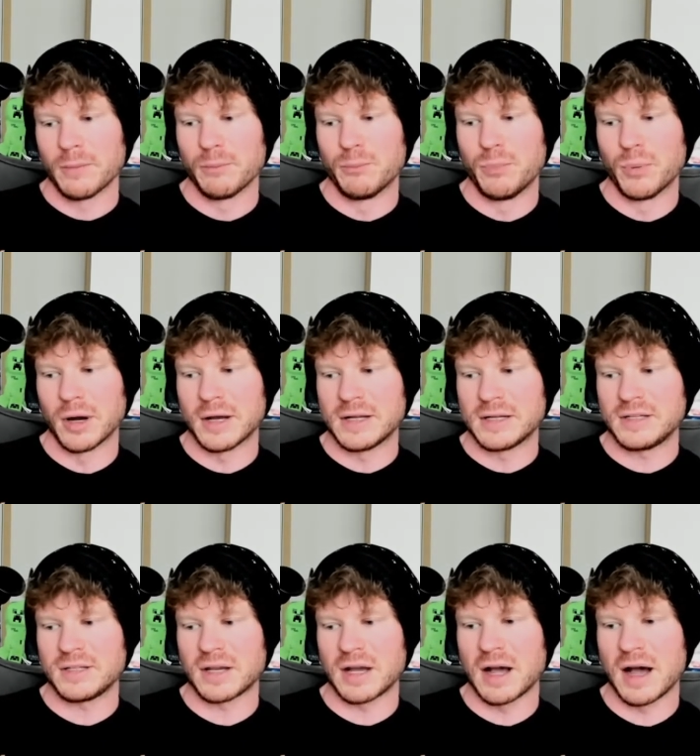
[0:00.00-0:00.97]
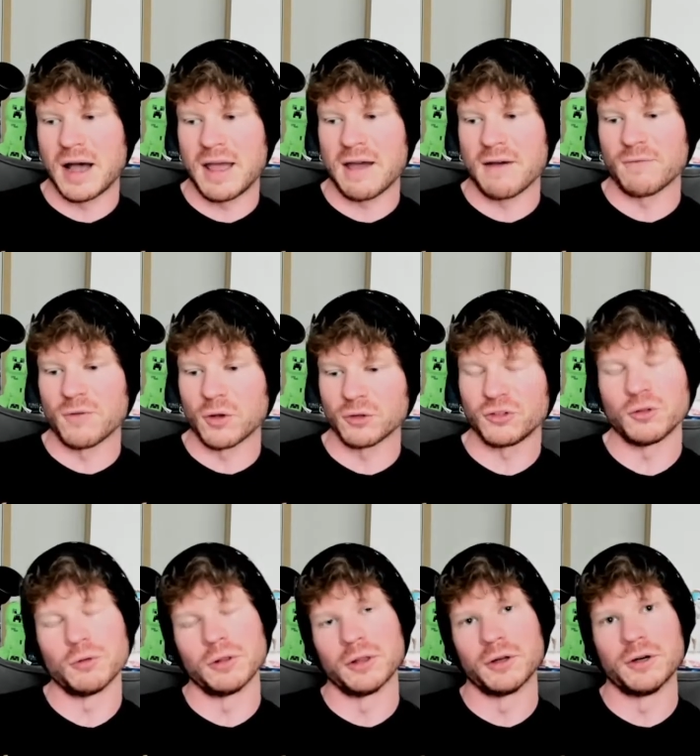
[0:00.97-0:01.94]
But I have also
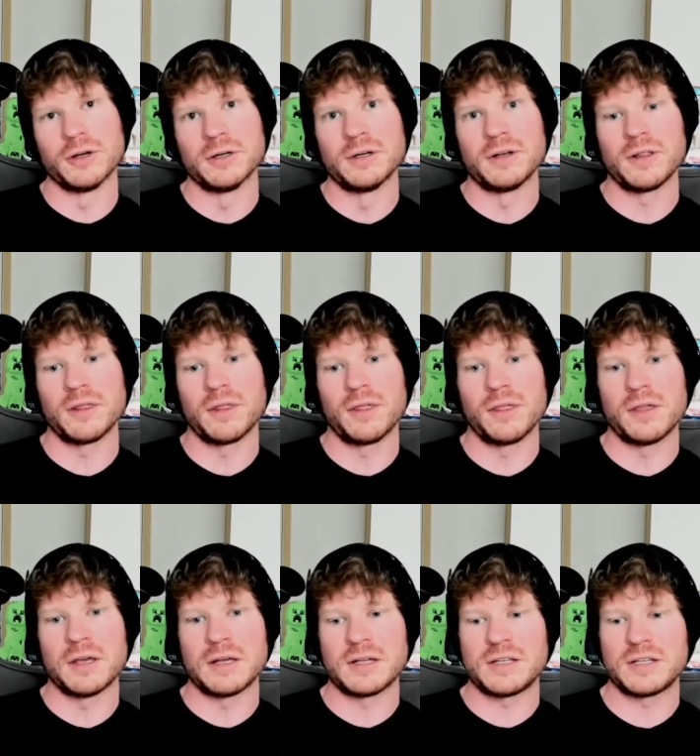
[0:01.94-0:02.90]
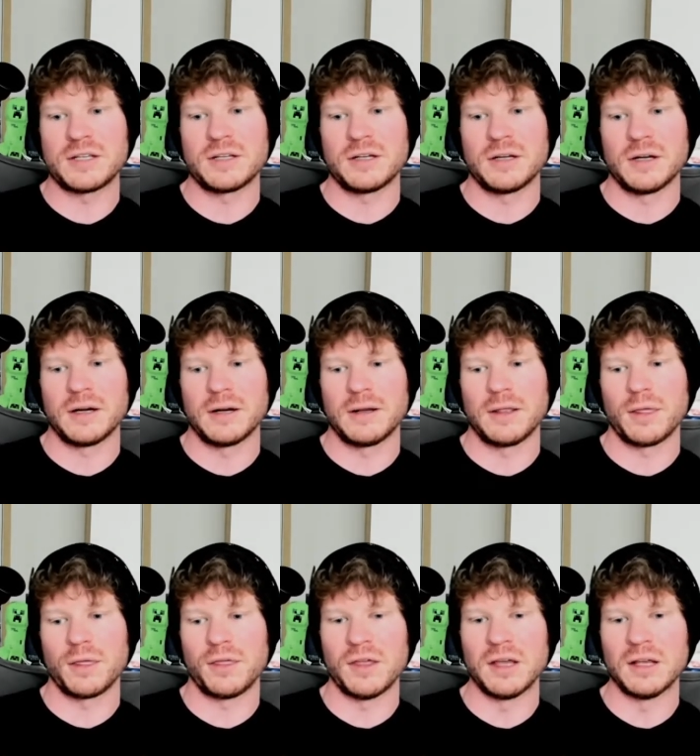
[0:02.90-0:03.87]
learned that
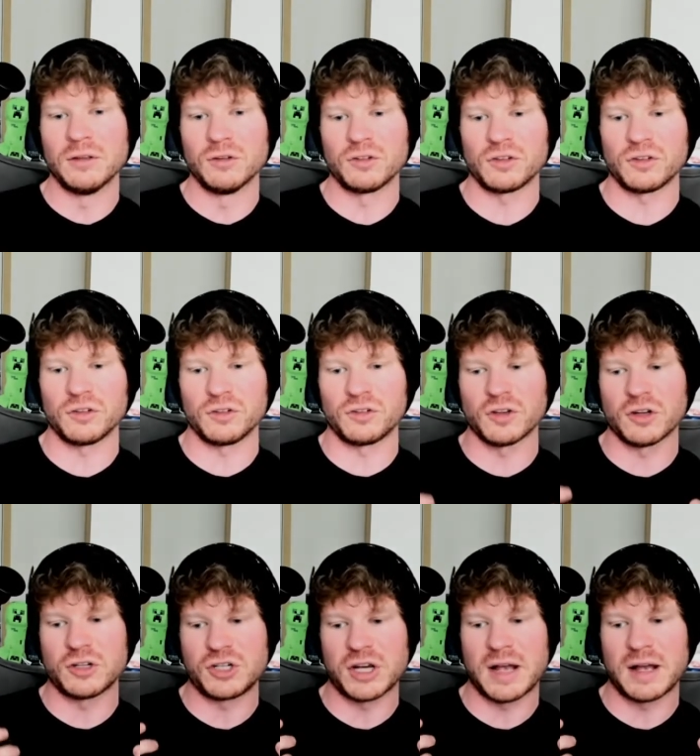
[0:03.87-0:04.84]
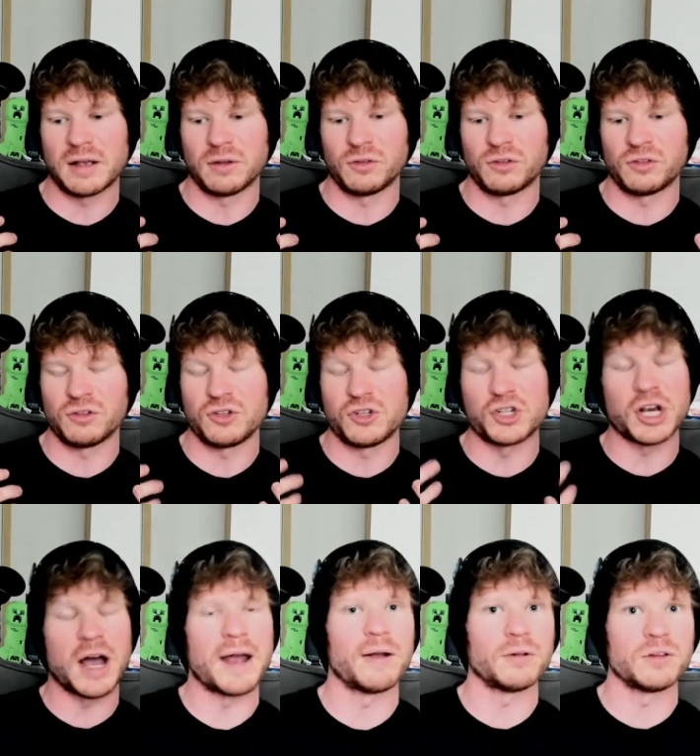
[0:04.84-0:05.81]
things such as
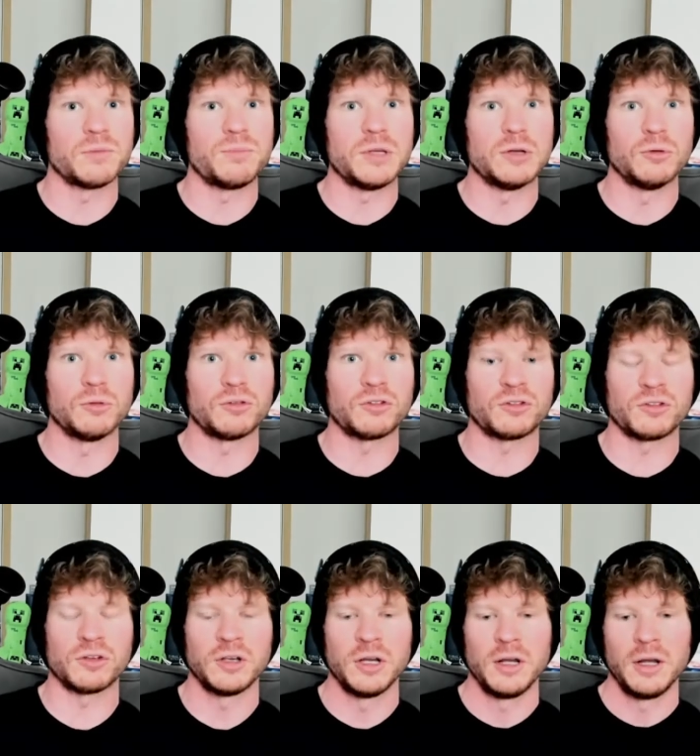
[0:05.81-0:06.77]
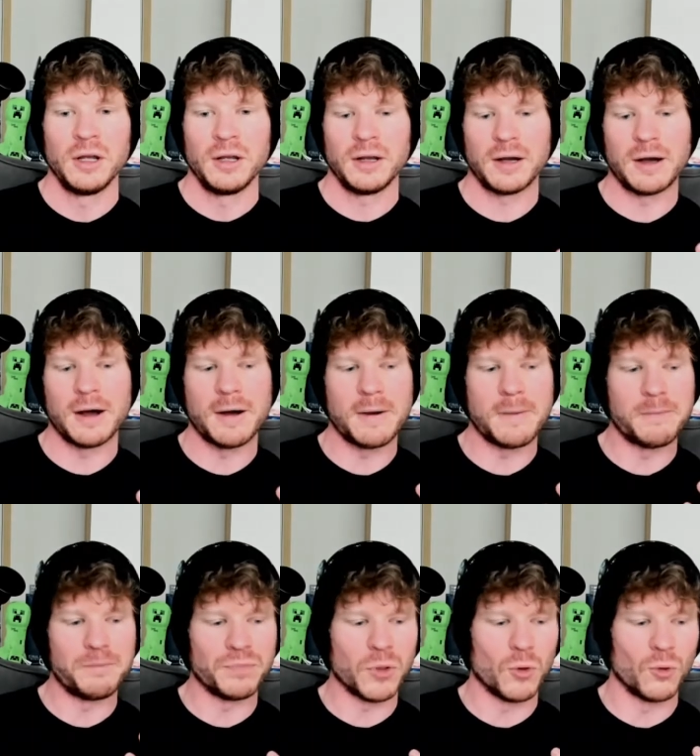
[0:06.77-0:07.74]
child abuse,
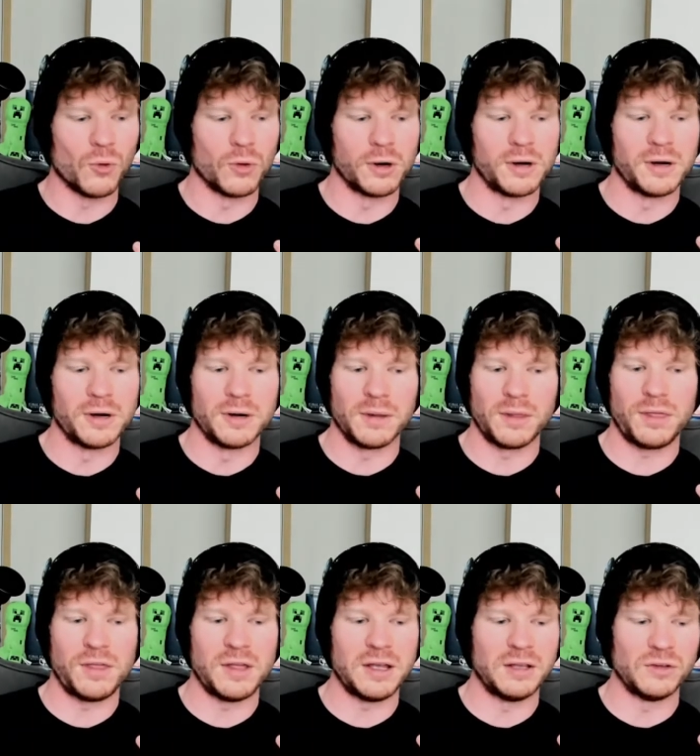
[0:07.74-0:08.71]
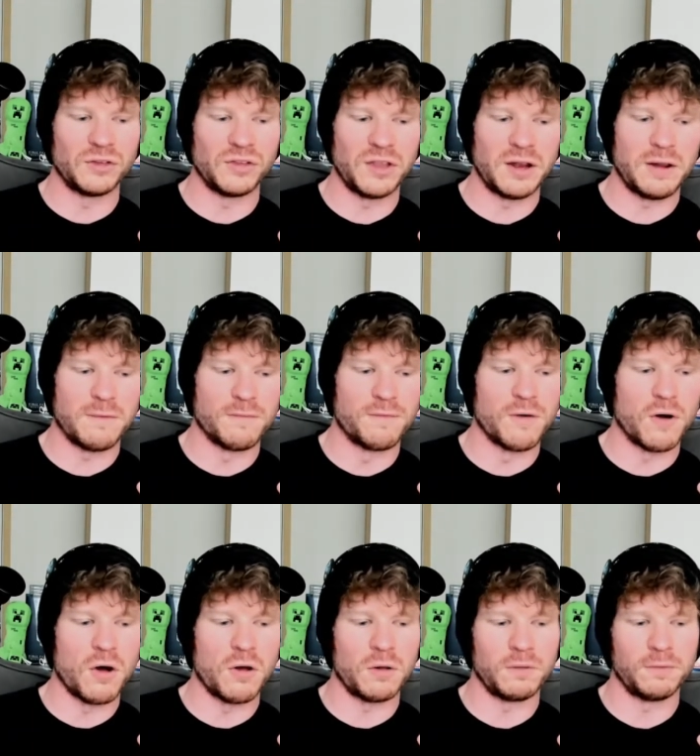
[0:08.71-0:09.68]
or things that
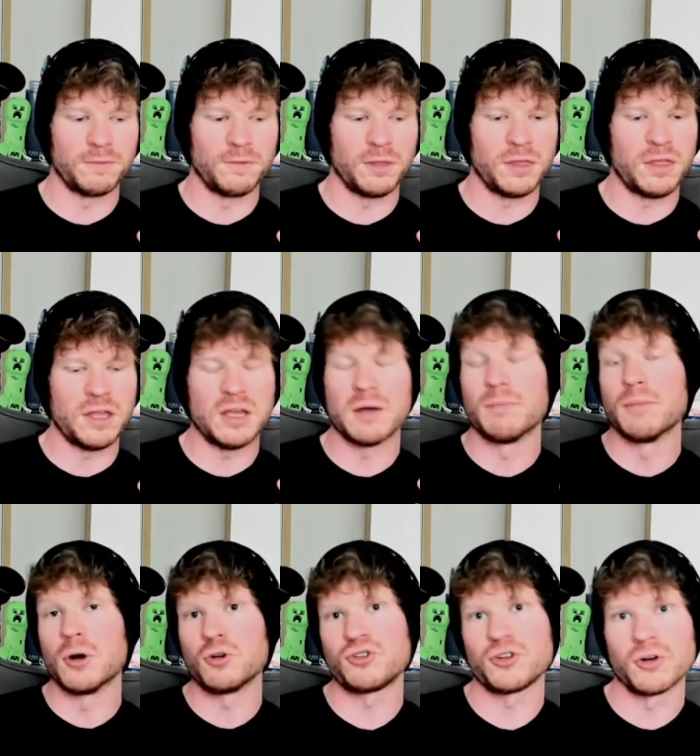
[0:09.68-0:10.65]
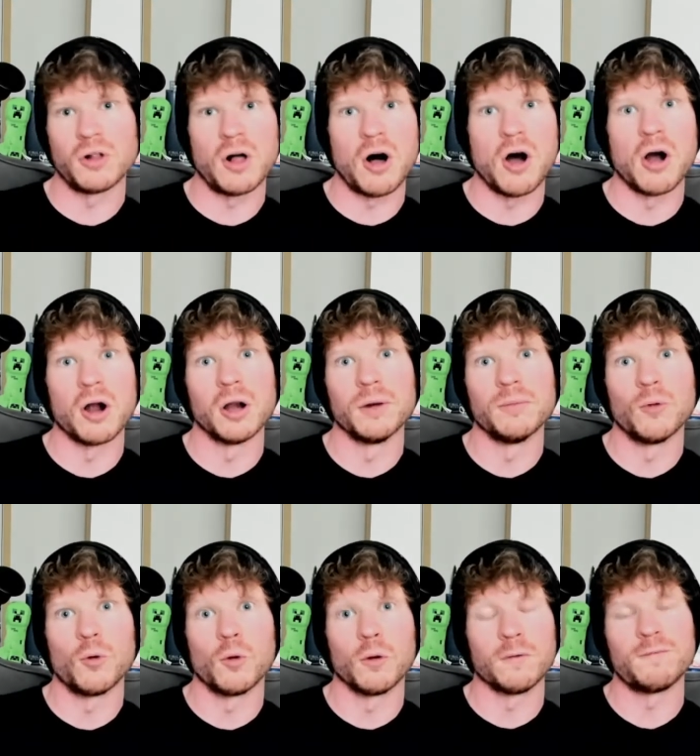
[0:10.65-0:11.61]
involve the emotional harm
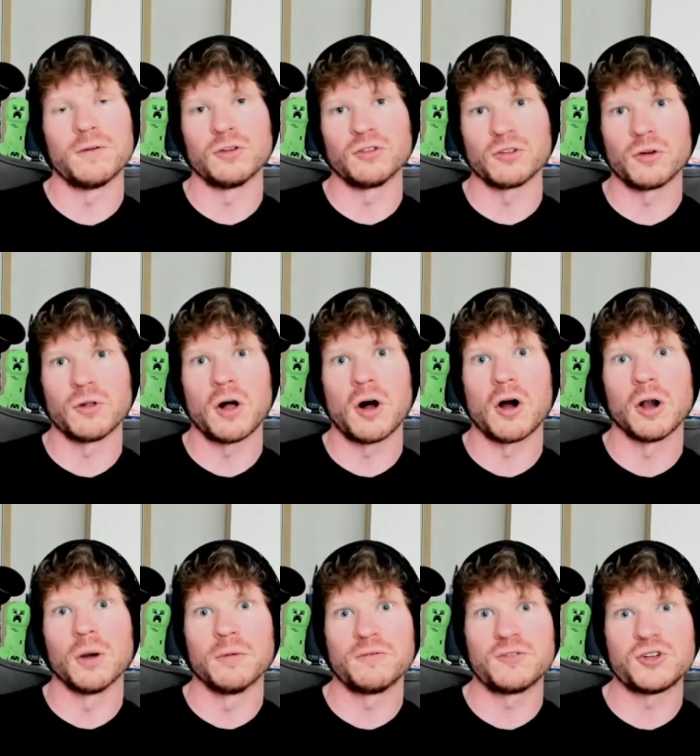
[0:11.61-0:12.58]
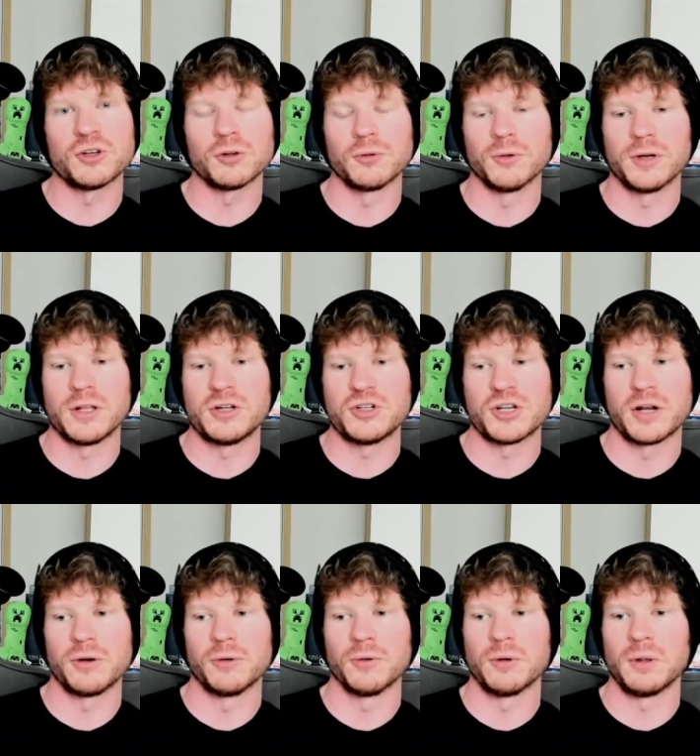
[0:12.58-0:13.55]
or physical harm of children in
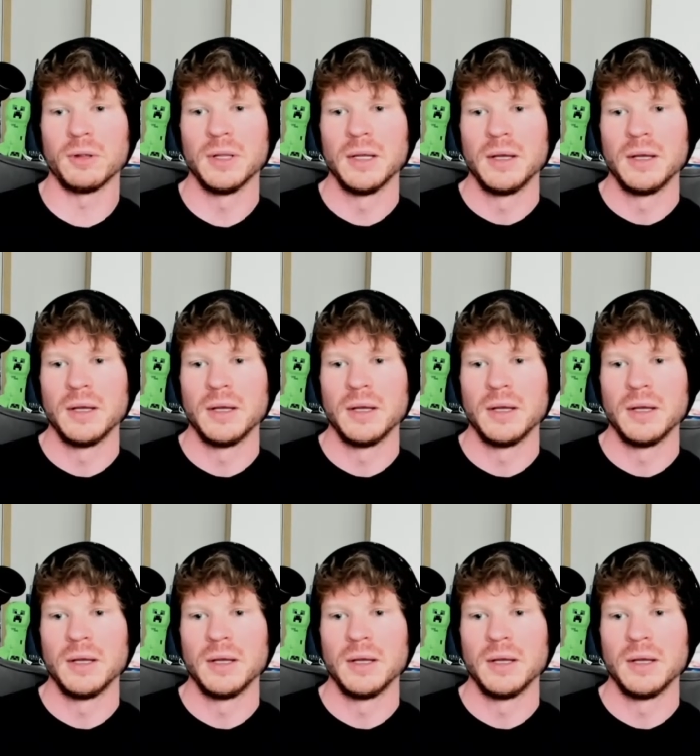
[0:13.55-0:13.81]
general,